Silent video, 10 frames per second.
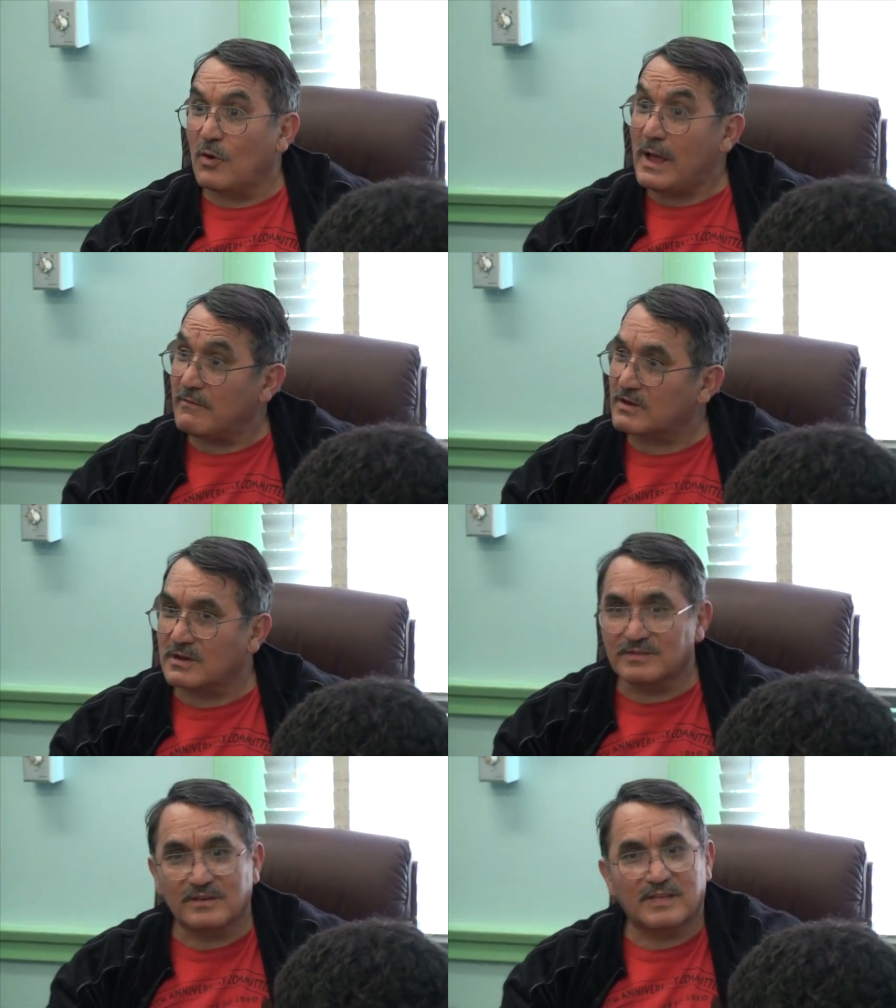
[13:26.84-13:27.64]
Oh, I have a
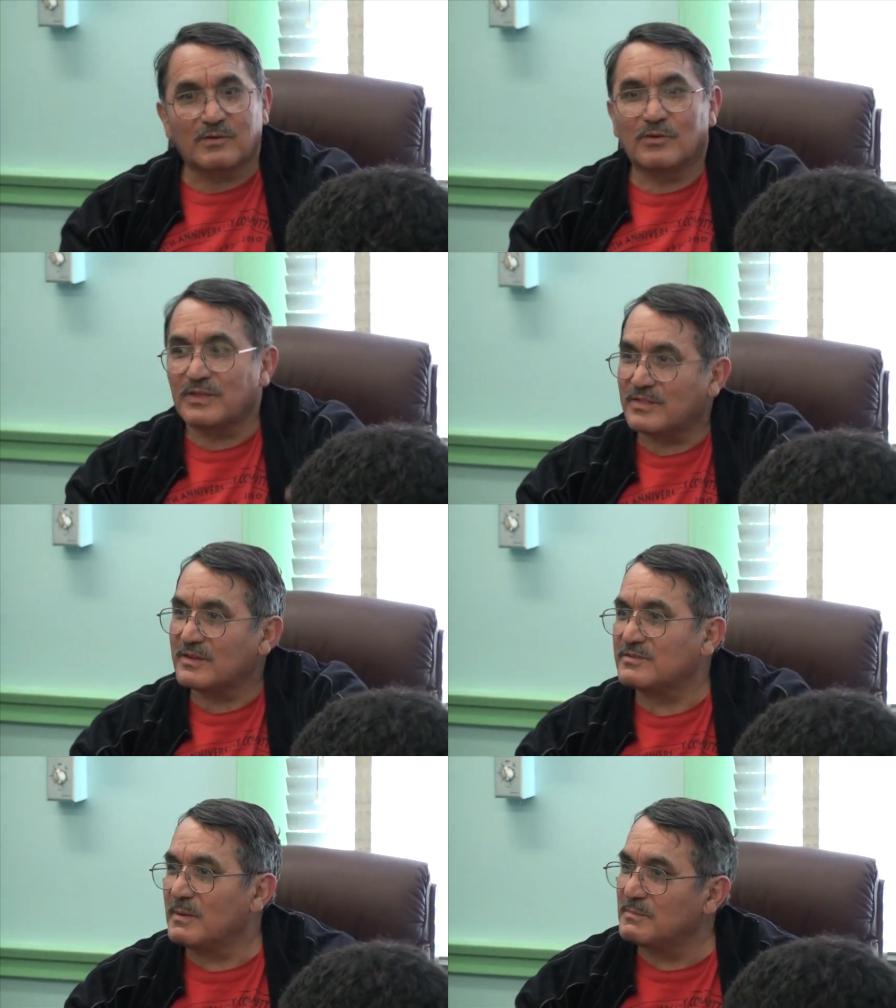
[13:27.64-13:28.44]
cousin, they go there,
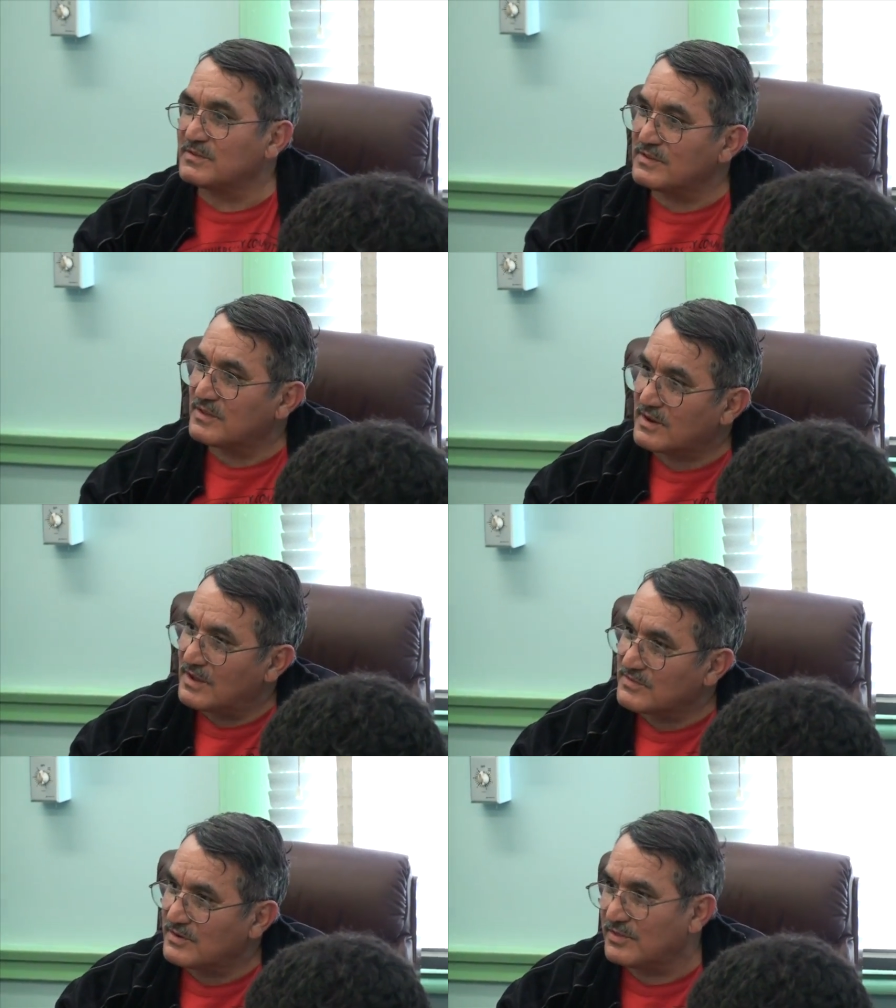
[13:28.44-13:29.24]
they maybe see their
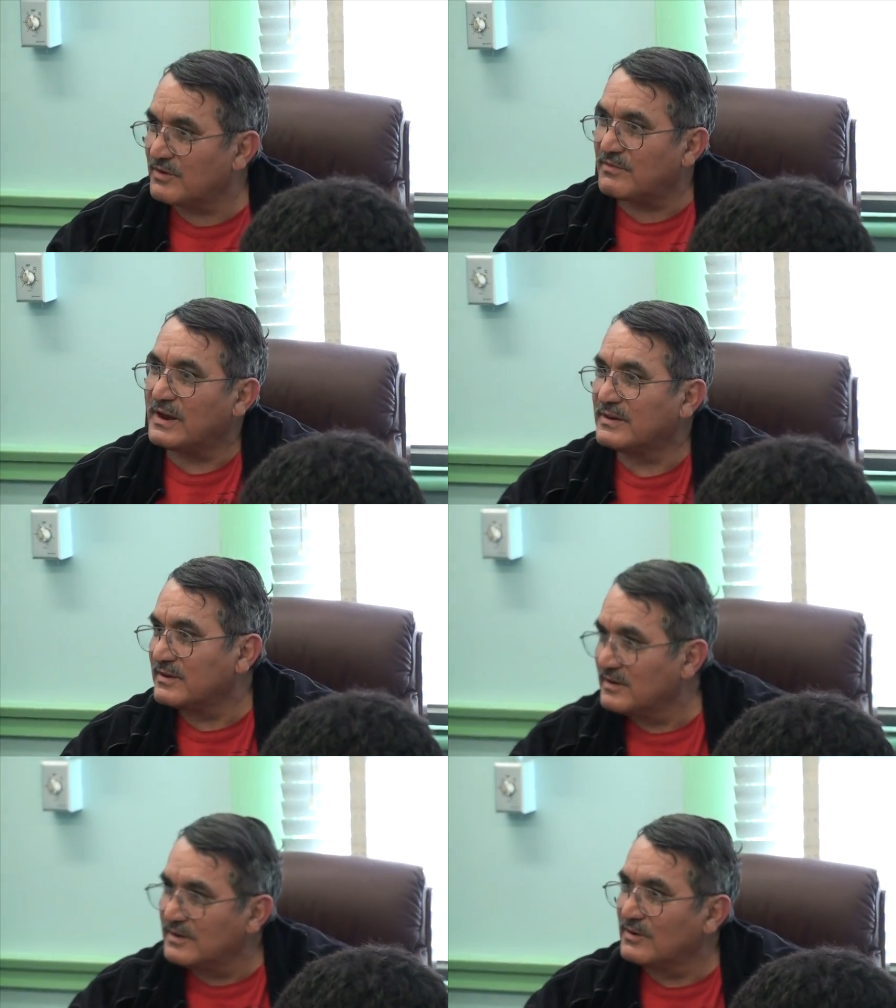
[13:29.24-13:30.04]
cousin, or their friend,
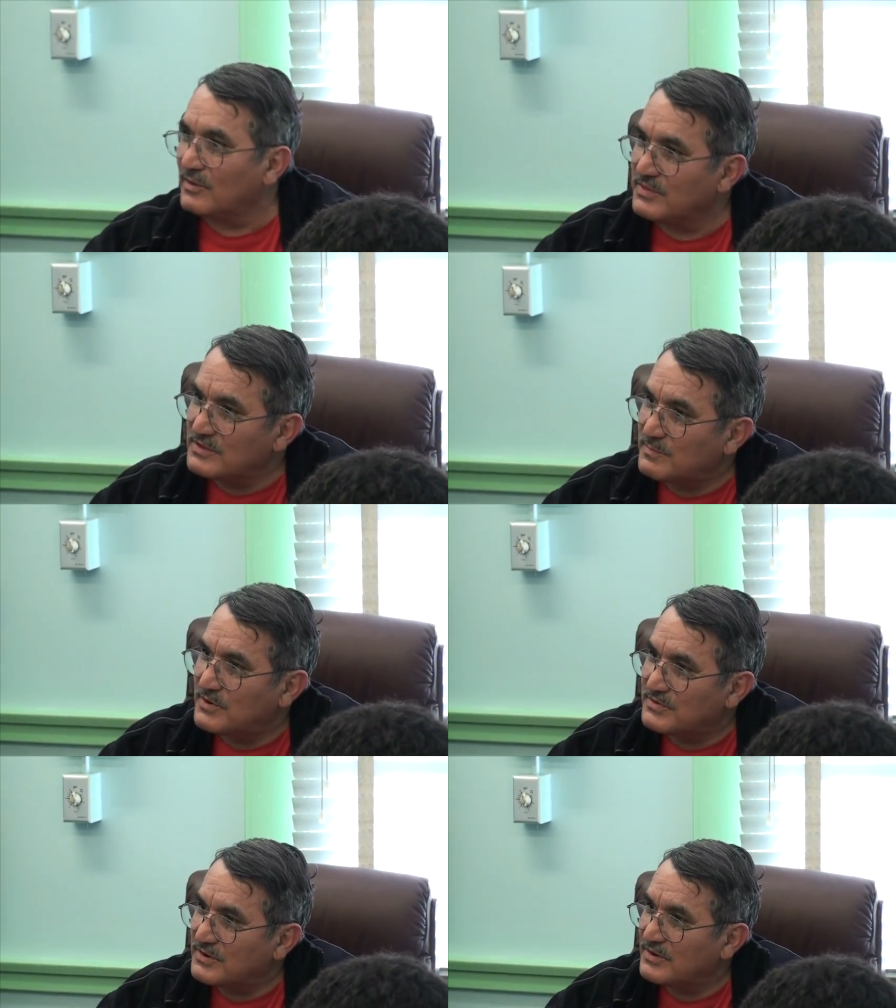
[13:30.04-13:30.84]
or this
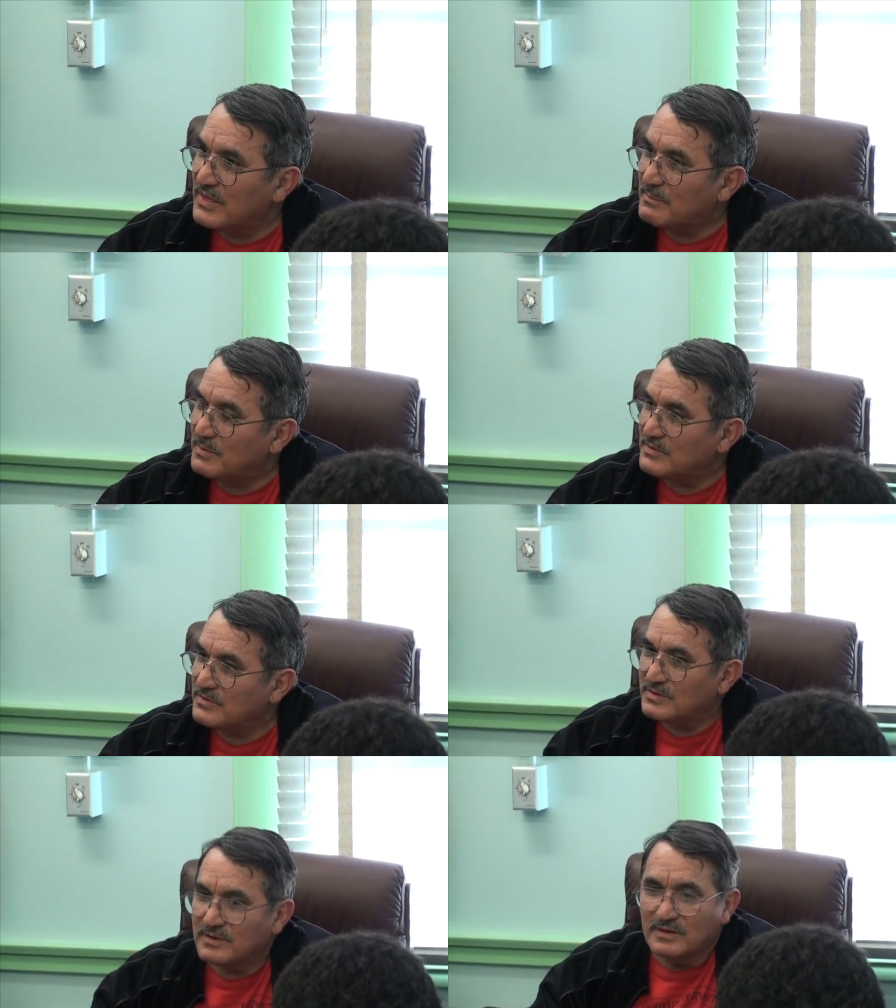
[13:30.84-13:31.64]
person, or that person.